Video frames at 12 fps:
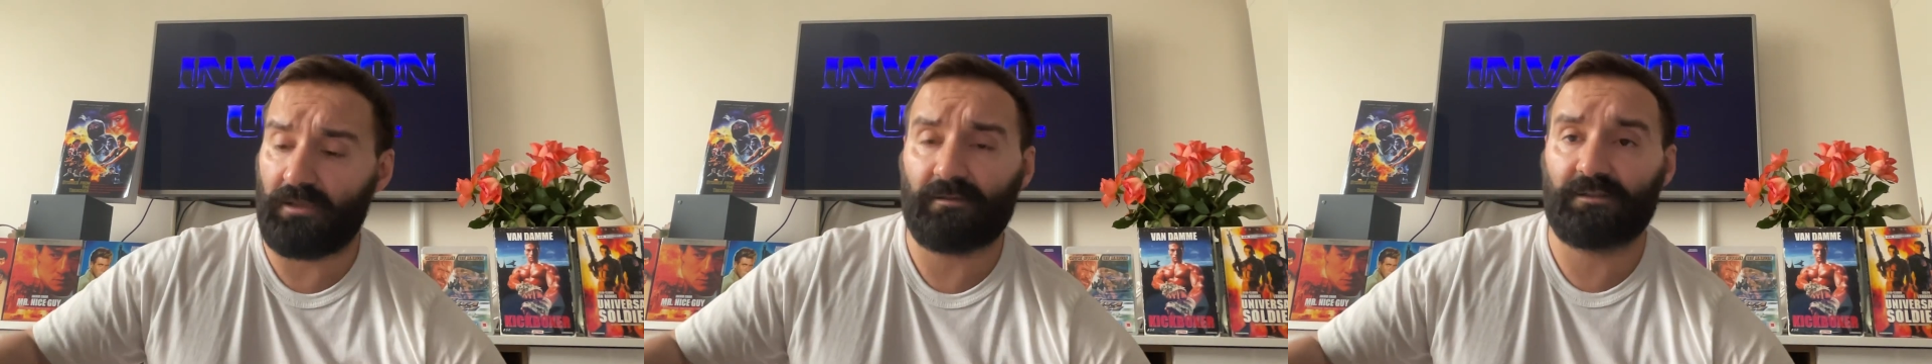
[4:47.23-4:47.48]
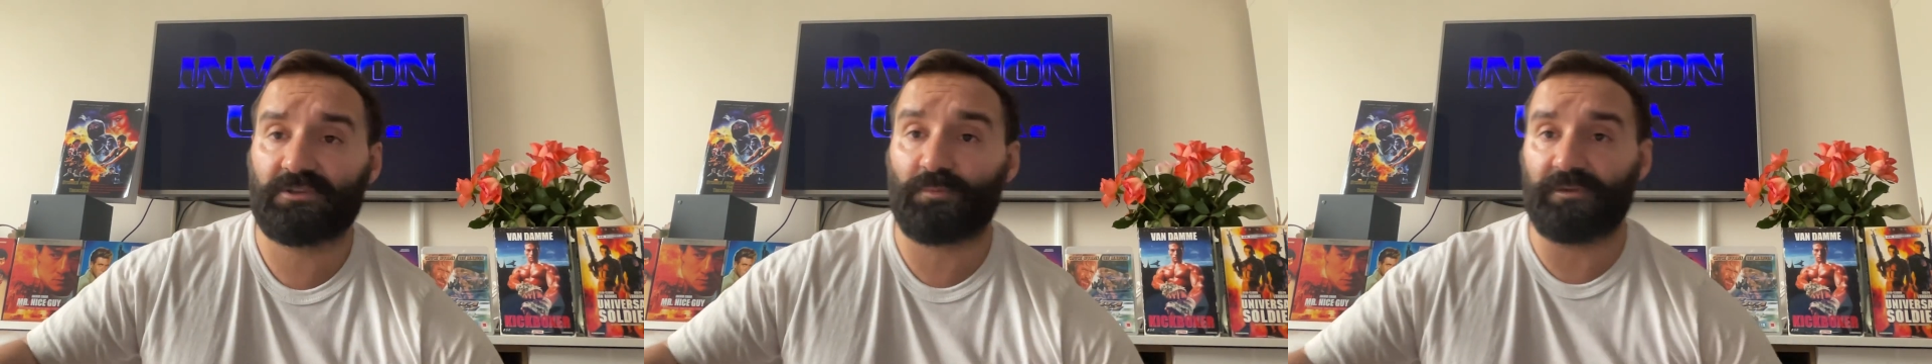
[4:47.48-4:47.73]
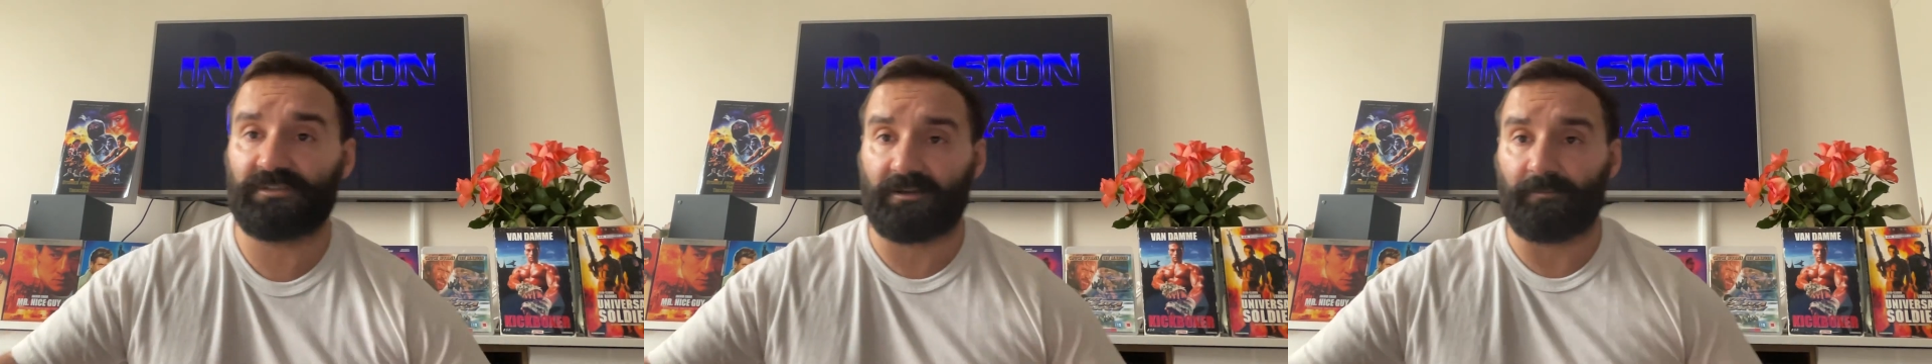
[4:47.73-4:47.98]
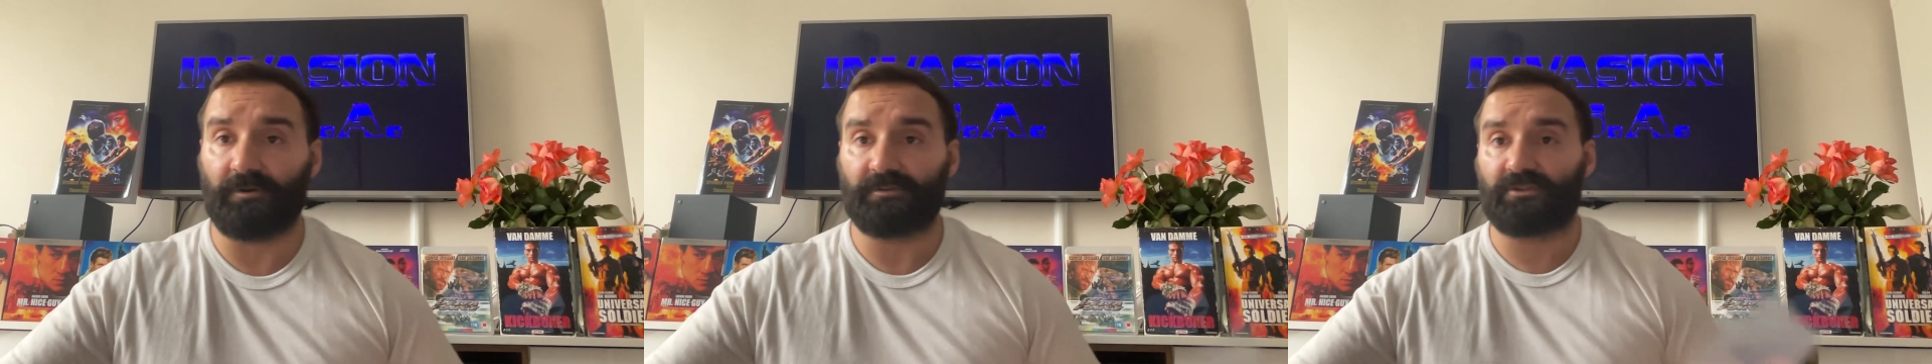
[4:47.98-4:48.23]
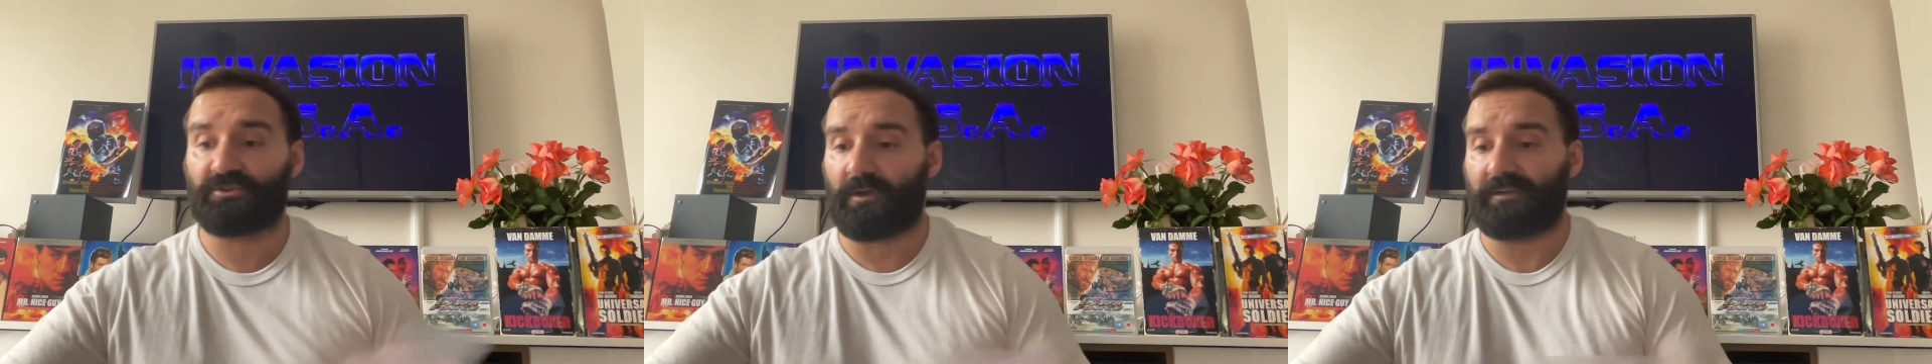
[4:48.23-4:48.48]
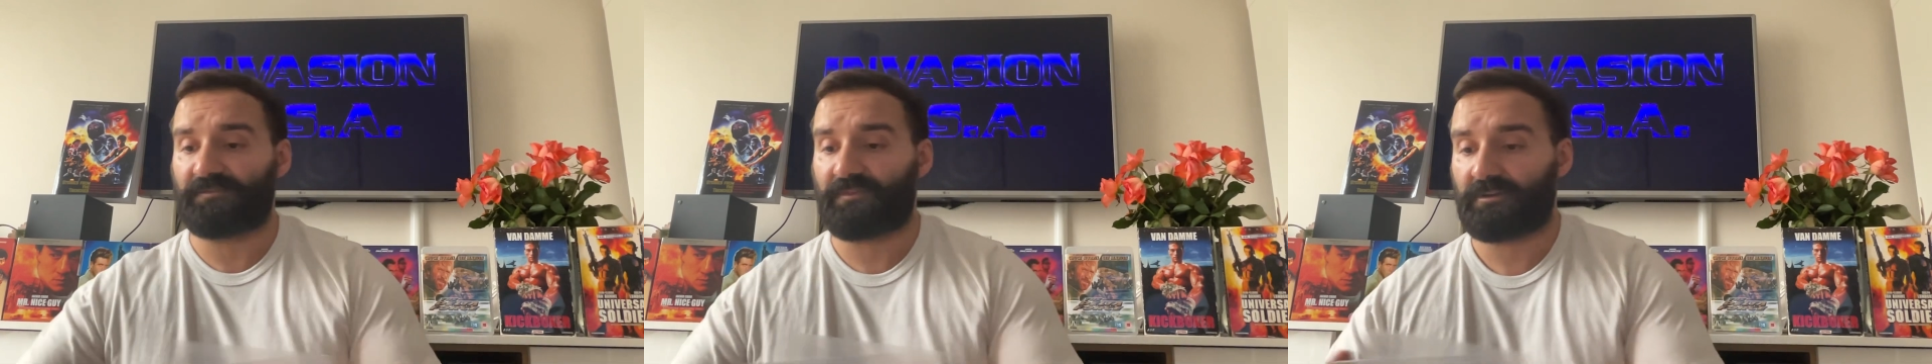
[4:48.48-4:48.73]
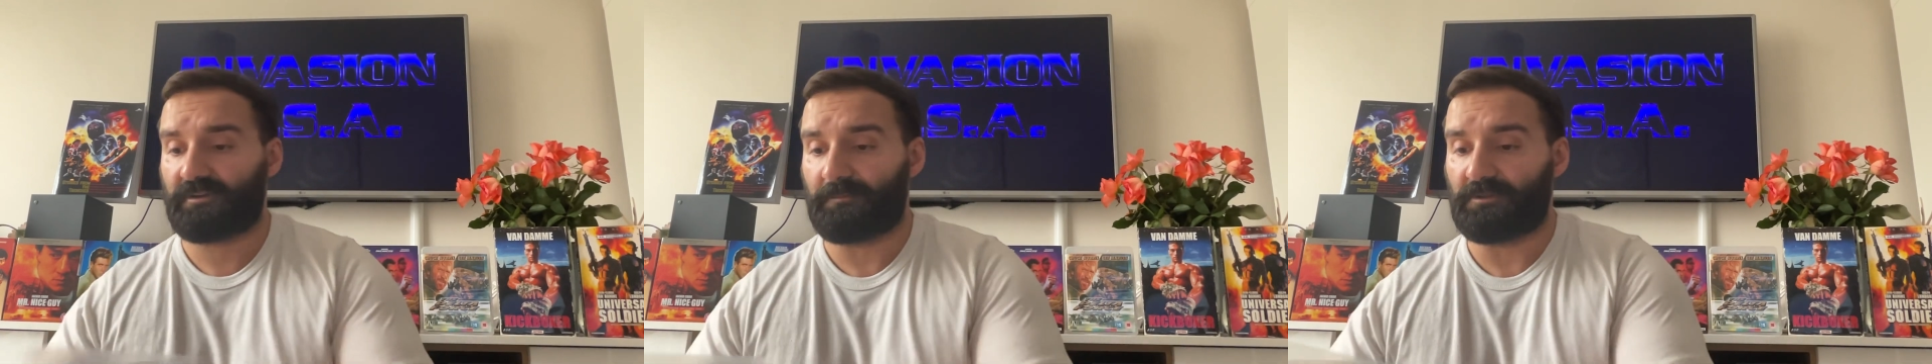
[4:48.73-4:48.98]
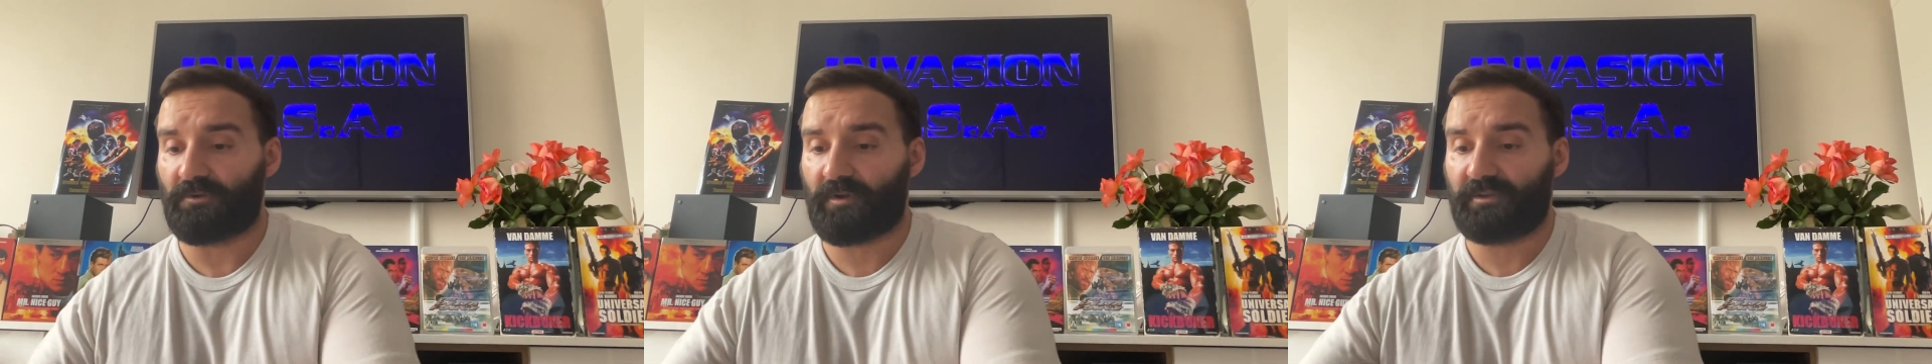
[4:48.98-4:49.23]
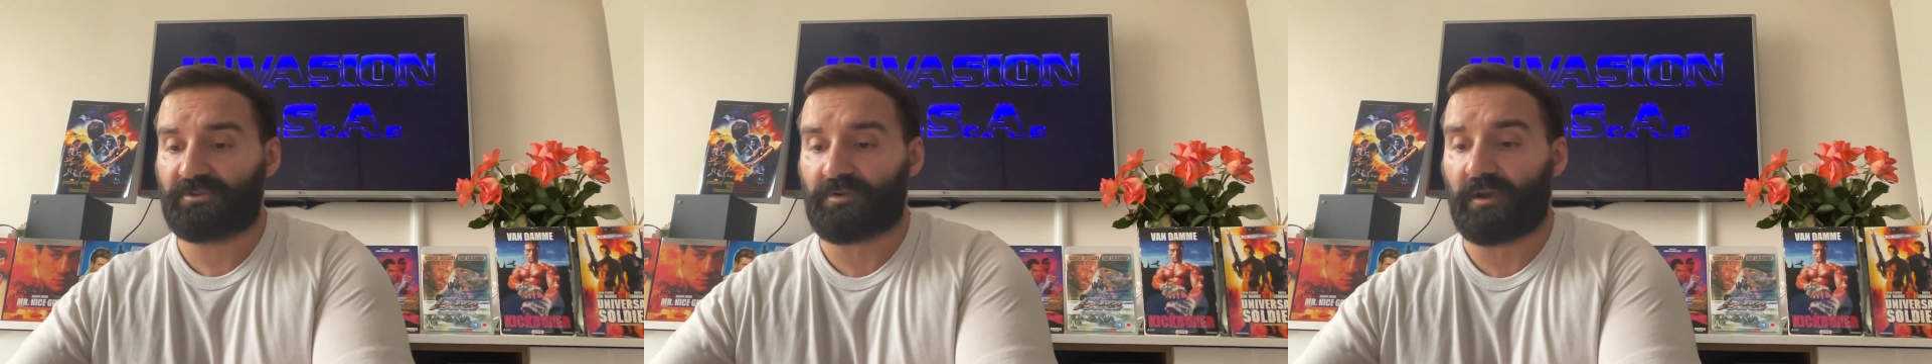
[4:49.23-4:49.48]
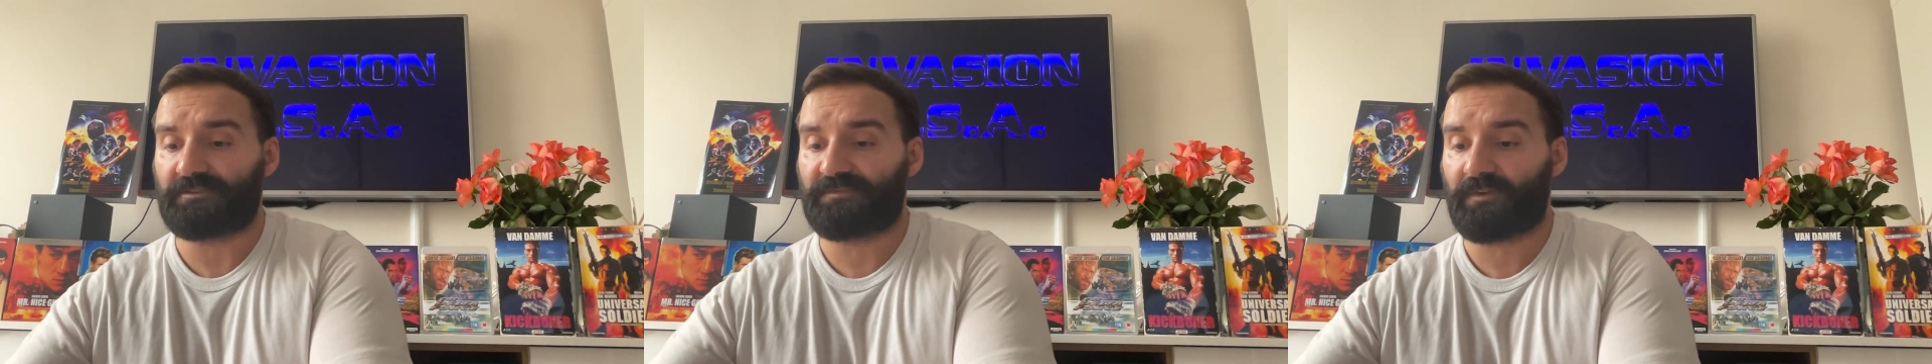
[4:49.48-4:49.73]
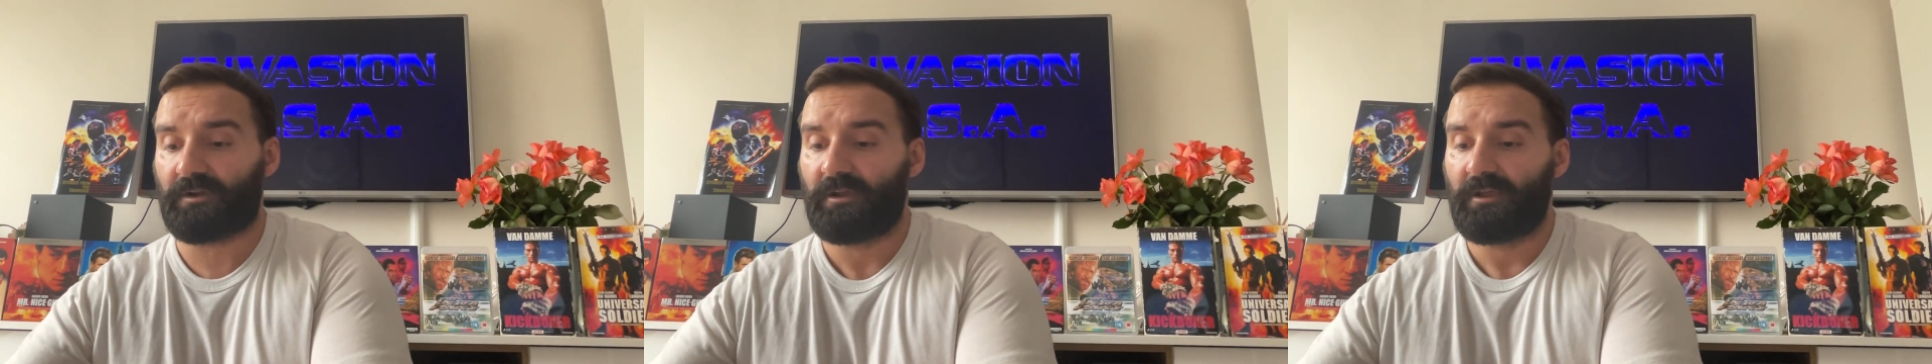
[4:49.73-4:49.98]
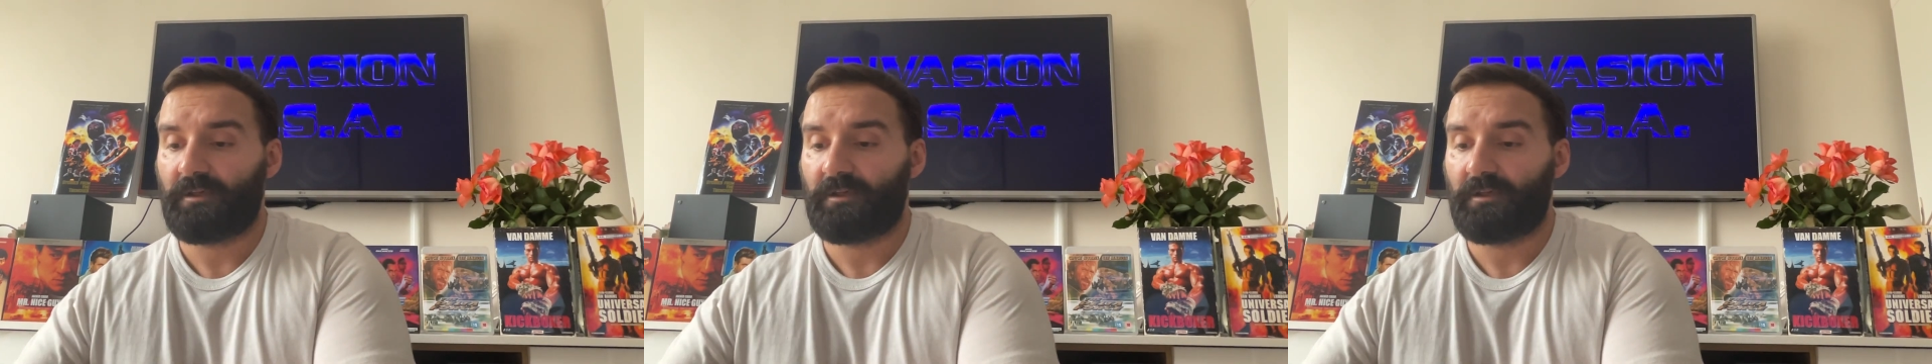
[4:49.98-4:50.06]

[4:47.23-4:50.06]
it's reasonable, the transfer, the Blu-ray transfer,